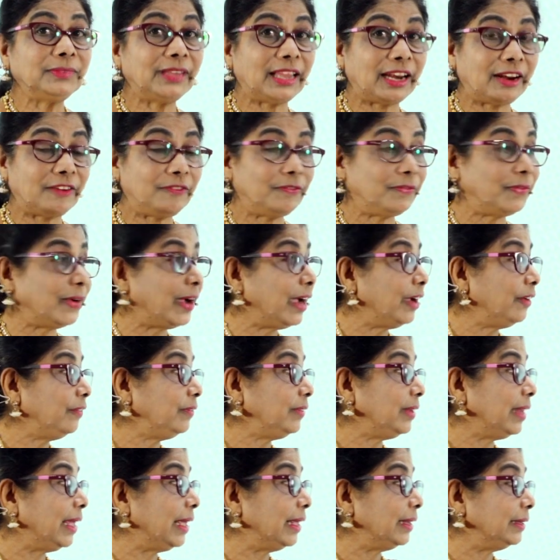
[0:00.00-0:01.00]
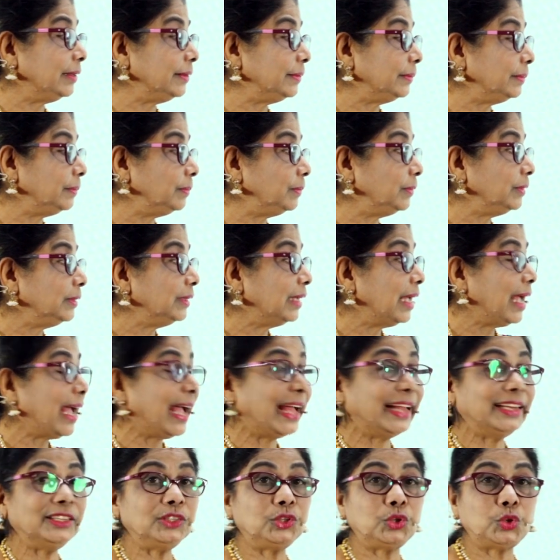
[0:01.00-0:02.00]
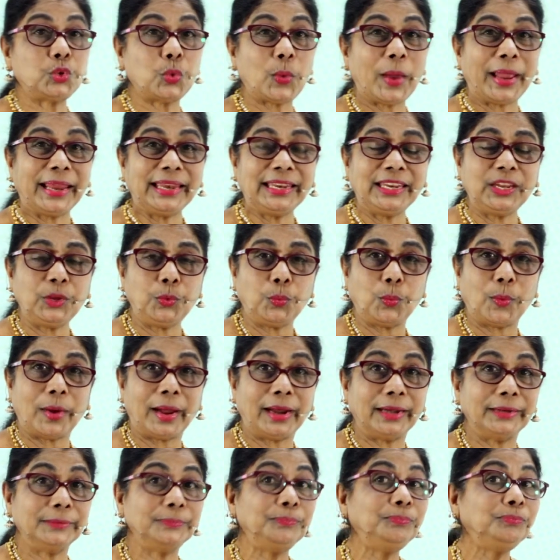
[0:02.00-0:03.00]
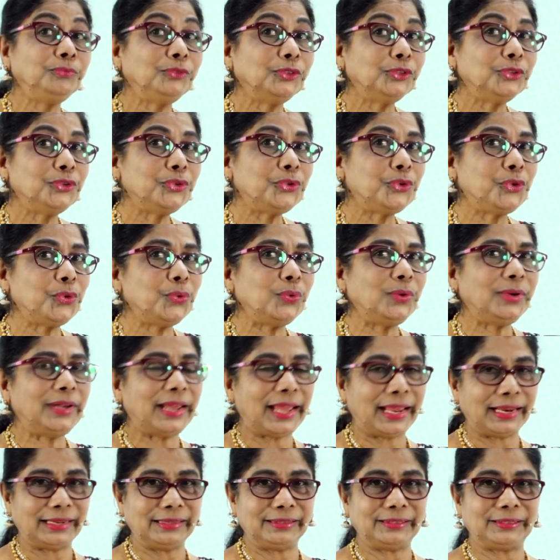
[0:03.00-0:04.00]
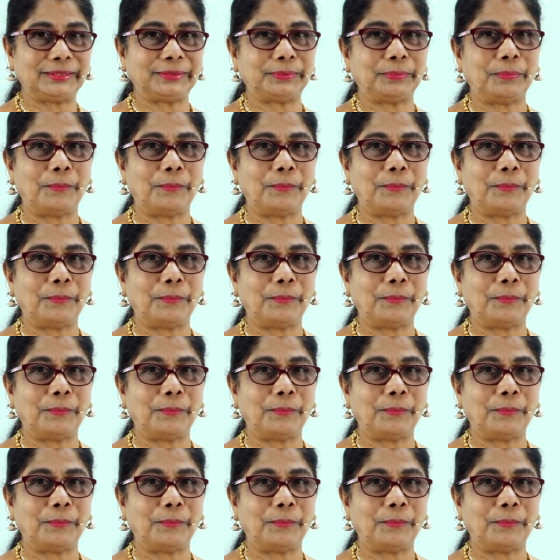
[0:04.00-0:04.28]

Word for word: there are 510 and 21, two tens.